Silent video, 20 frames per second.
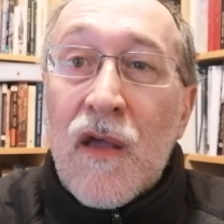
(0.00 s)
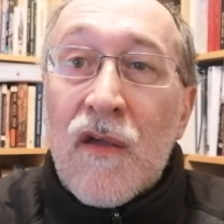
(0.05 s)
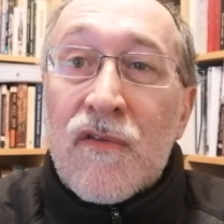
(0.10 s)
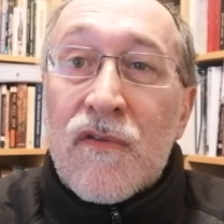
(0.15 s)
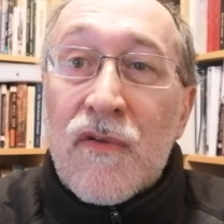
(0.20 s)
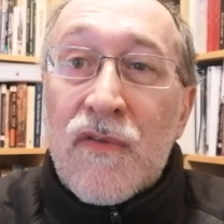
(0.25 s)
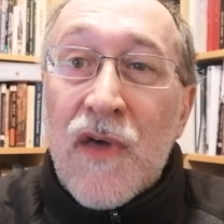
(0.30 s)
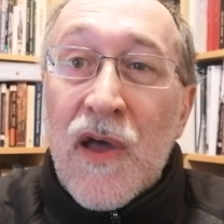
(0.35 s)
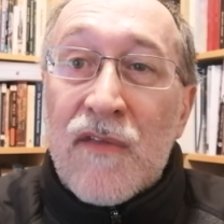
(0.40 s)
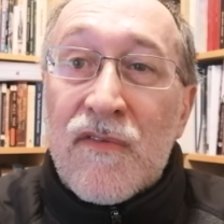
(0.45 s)

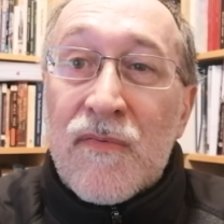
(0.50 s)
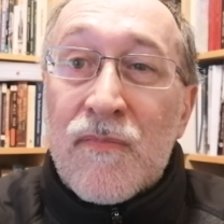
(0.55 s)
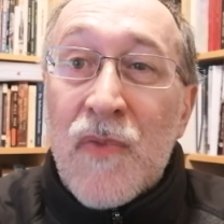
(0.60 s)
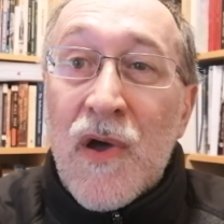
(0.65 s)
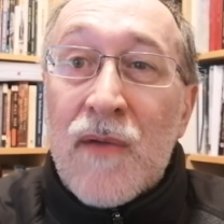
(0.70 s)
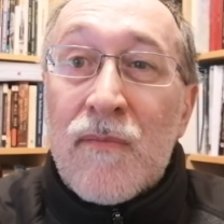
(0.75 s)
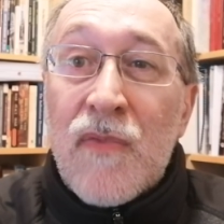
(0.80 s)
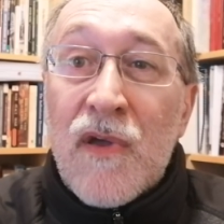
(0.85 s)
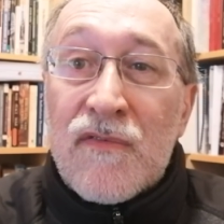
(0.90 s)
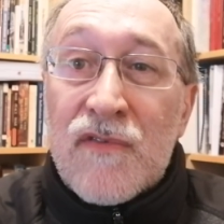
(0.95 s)
So that's
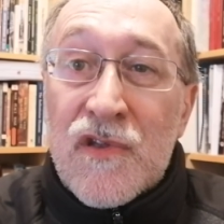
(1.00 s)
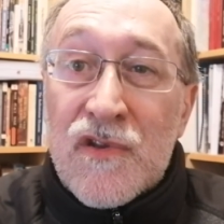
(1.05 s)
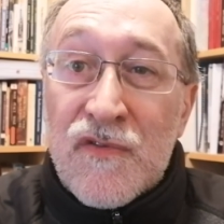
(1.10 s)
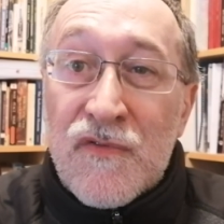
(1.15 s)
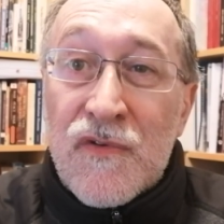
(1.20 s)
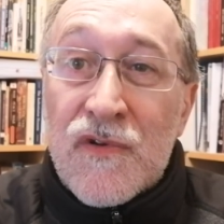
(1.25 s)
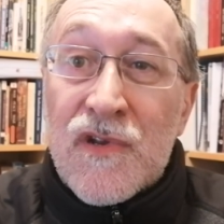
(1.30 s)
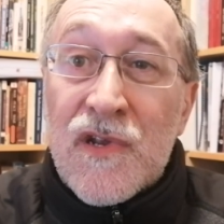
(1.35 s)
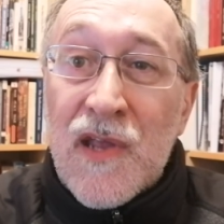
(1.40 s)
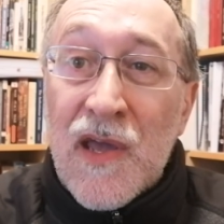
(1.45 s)
my message
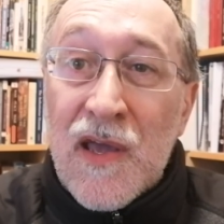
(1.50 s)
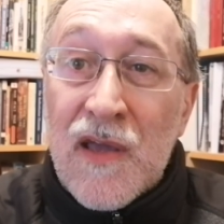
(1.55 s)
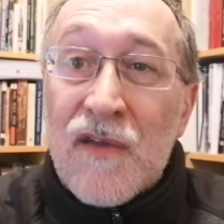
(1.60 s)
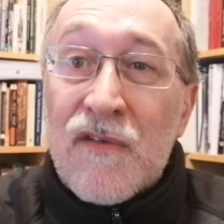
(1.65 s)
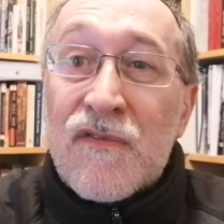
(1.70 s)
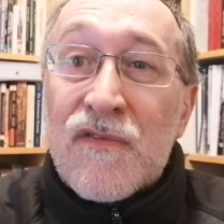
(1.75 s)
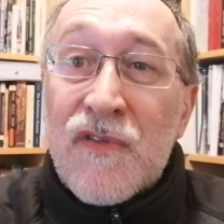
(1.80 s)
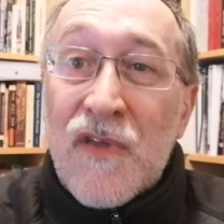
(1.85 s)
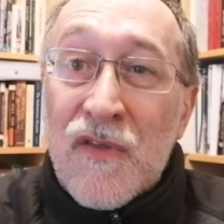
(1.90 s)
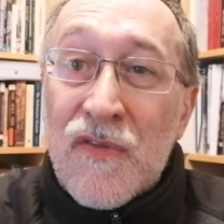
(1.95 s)
for today
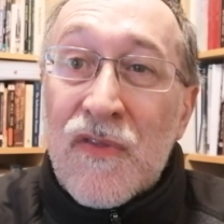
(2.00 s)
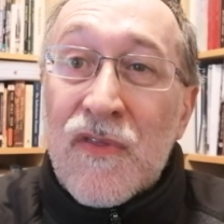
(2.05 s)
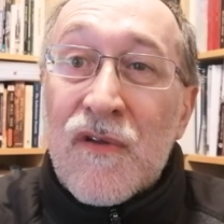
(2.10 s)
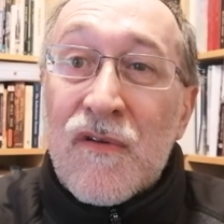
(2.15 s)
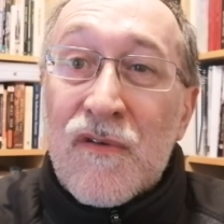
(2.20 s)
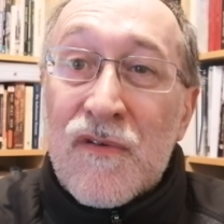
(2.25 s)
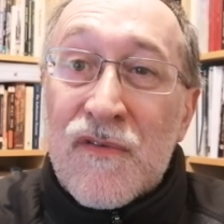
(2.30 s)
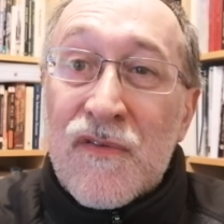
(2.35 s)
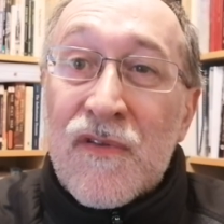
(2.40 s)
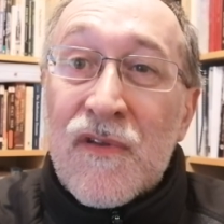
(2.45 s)
is that
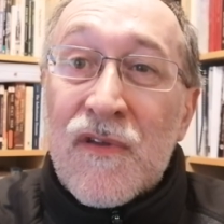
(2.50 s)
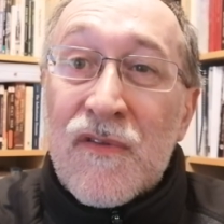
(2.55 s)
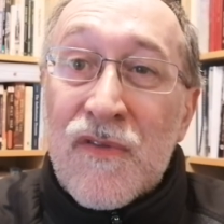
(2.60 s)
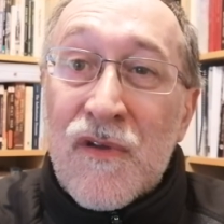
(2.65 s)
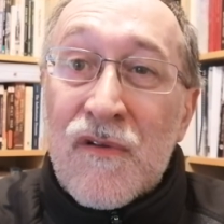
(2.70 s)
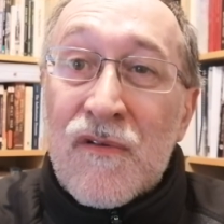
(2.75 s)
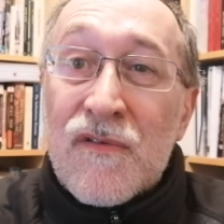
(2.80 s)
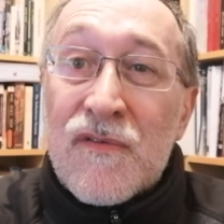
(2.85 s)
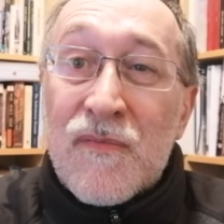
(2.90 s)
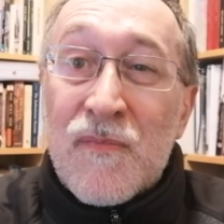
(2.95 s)
there's
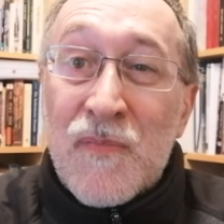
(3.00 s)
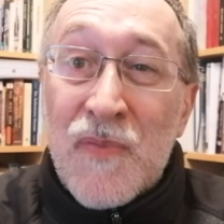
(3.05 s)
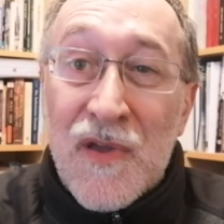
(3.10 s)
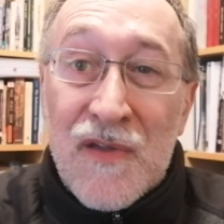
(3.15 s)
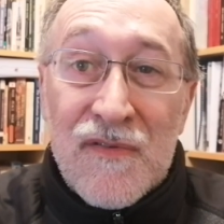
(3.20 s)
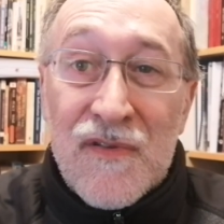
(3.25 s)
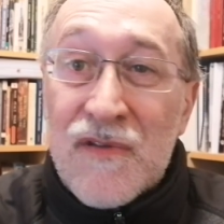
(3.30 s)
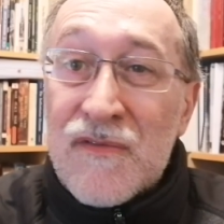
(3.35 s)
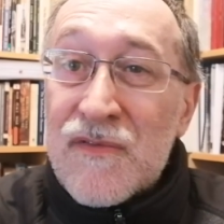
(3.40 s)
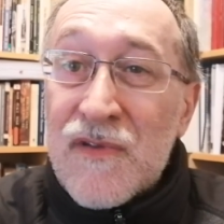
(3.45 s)
there's
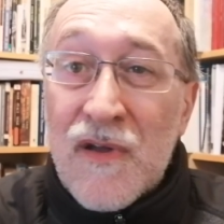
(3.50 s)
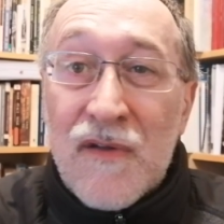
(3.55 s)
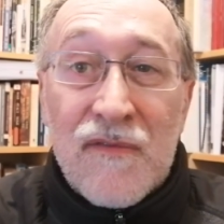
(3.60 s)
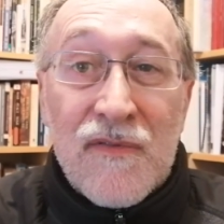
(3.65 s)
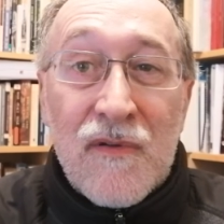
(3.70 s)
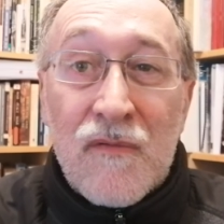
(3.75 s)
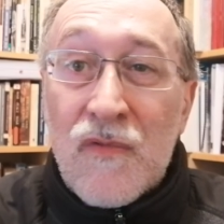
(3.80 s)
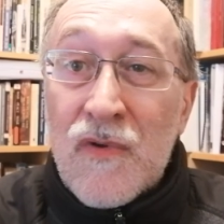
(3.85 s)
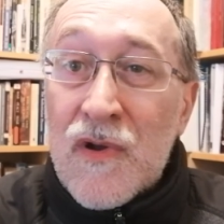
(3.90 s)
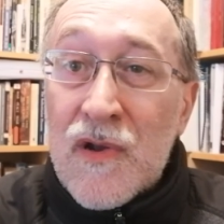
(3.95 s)
basic
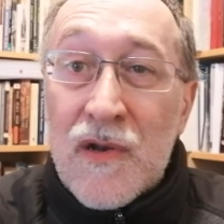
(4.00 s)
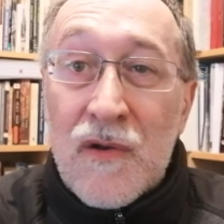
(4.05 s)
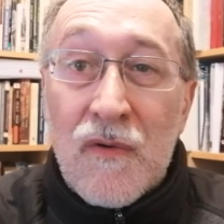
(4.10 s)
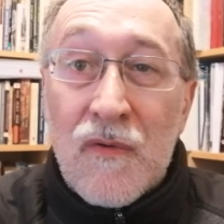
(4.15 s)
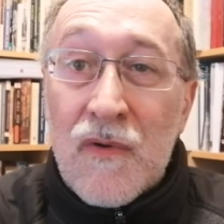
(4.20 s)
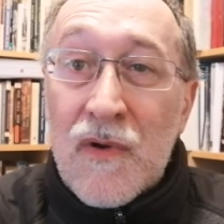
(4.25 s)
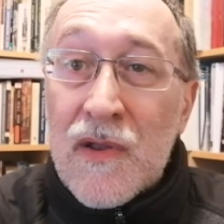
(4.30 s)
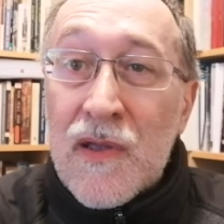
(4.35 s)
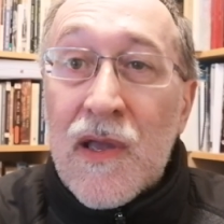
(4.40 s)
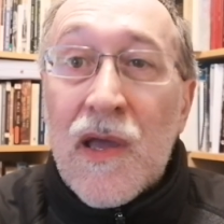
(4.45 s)
science that we're
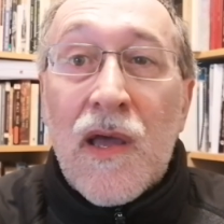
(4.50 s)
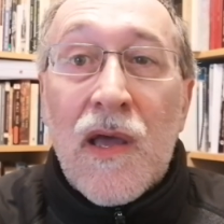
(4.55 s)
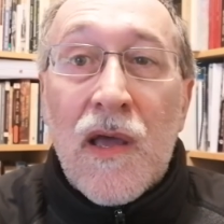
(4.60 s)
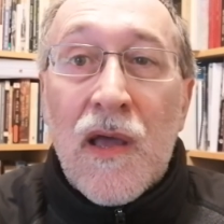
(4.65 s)
ignoring.